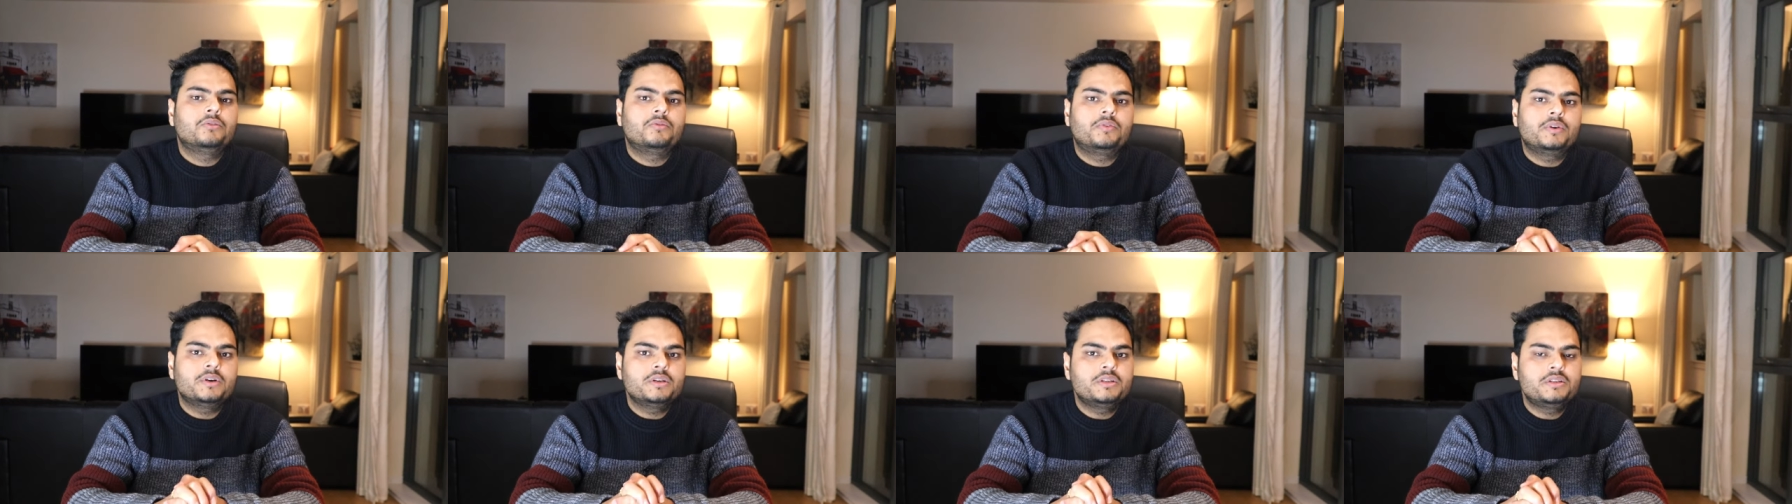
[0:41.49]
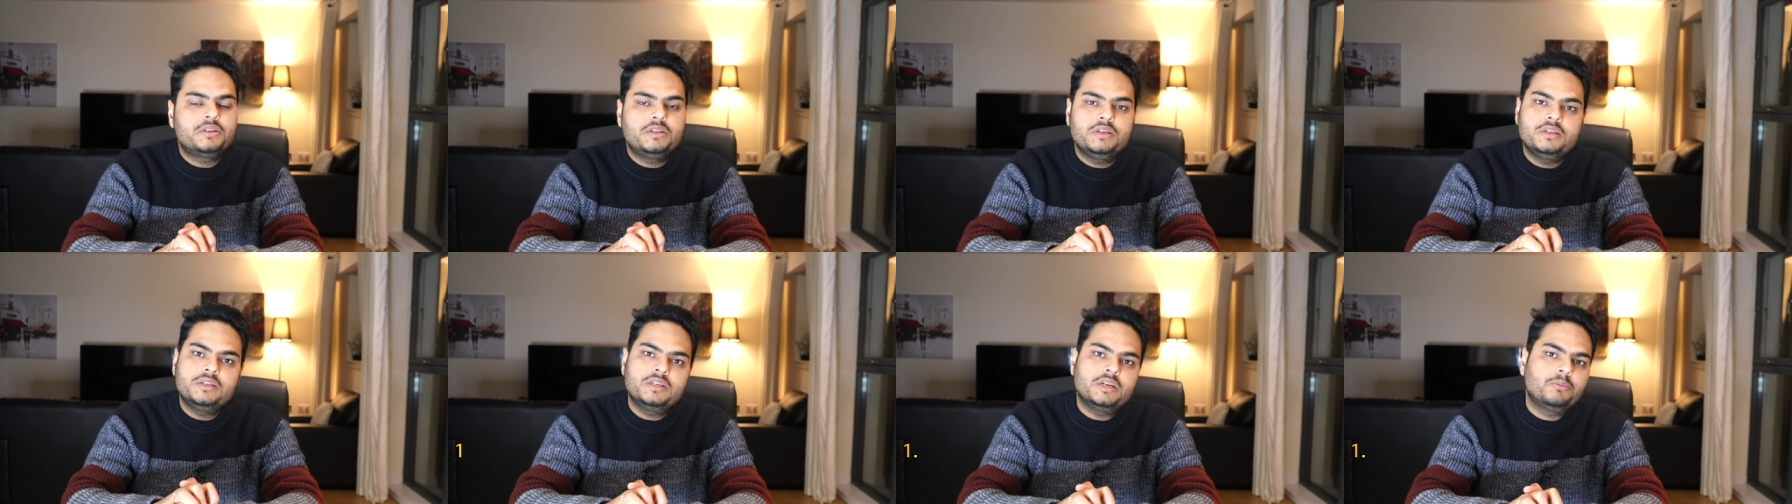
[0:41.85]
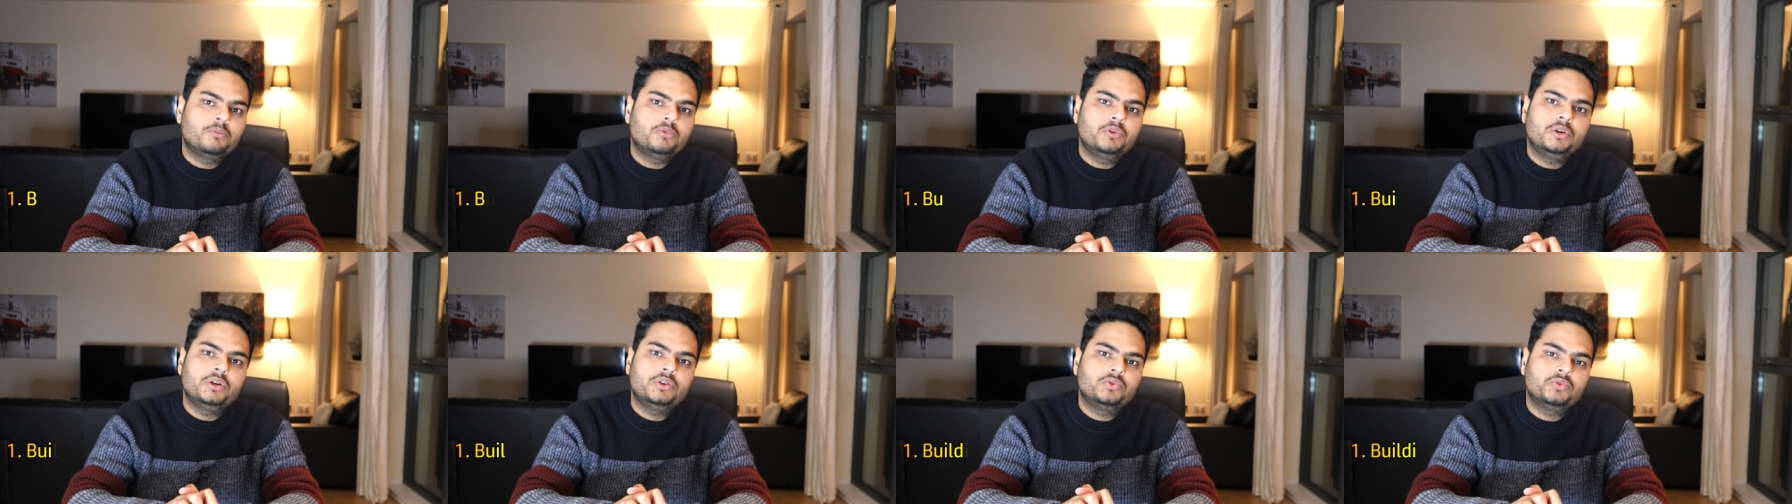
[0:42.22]
First is I
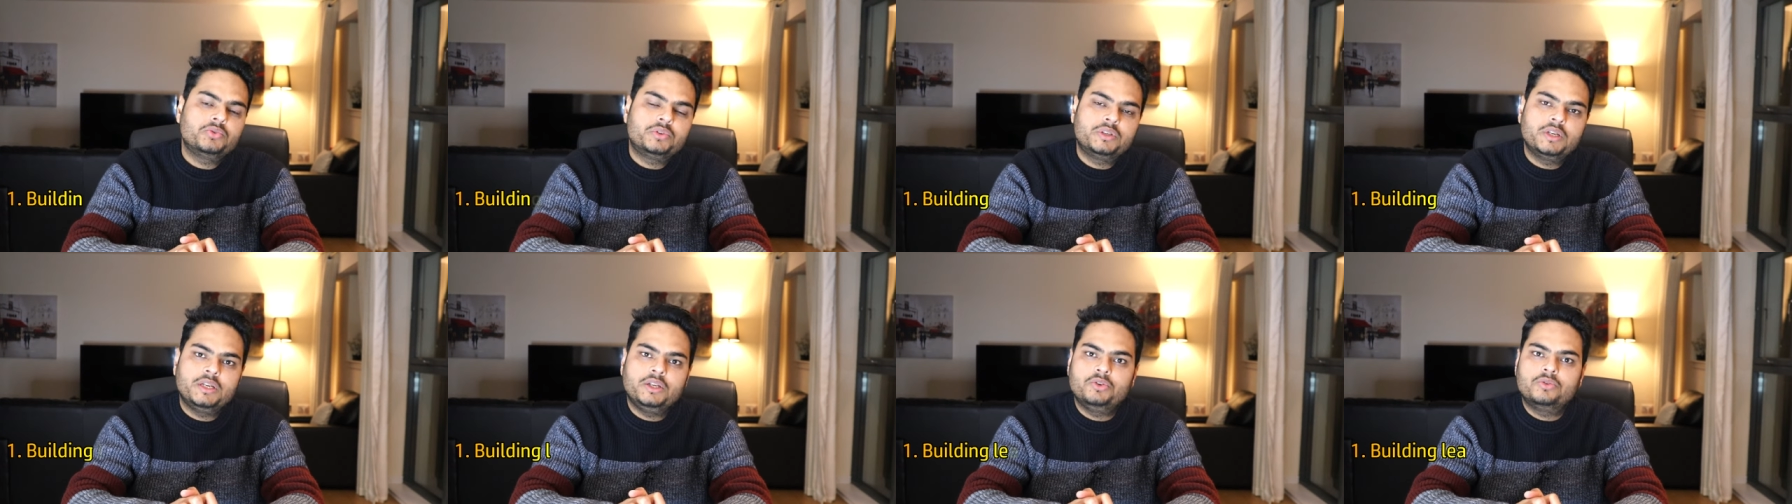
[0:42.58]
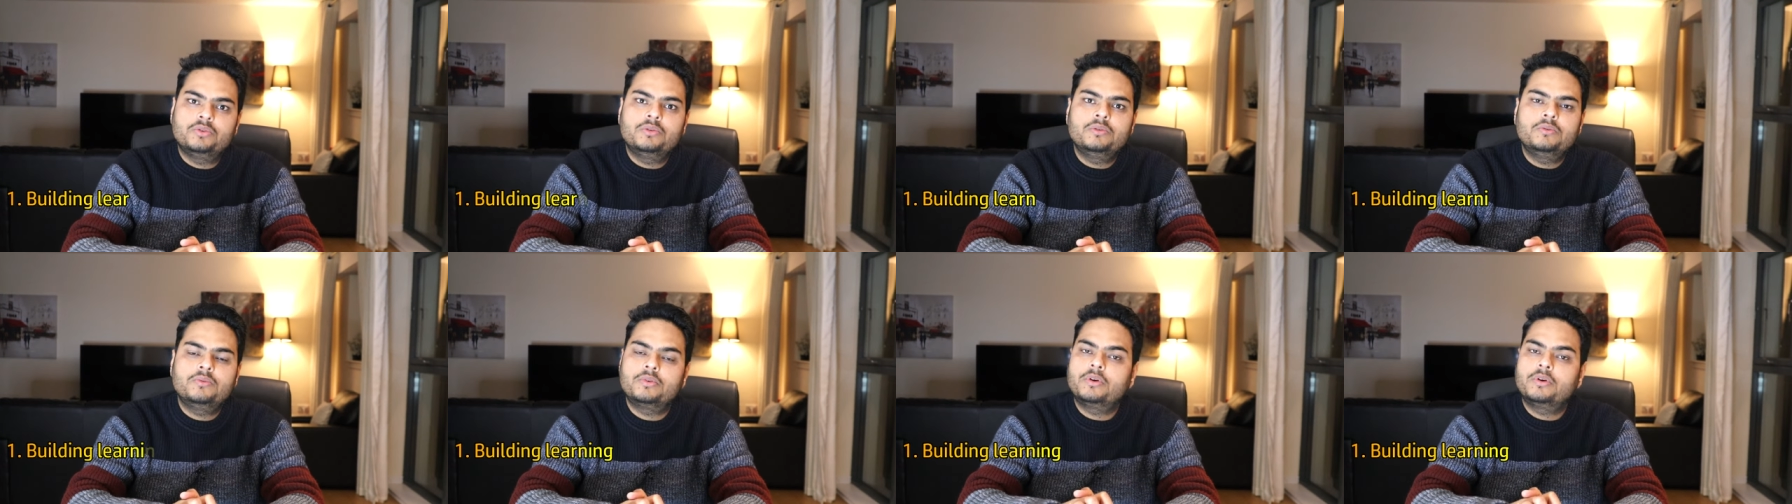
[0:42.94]
am going to tell you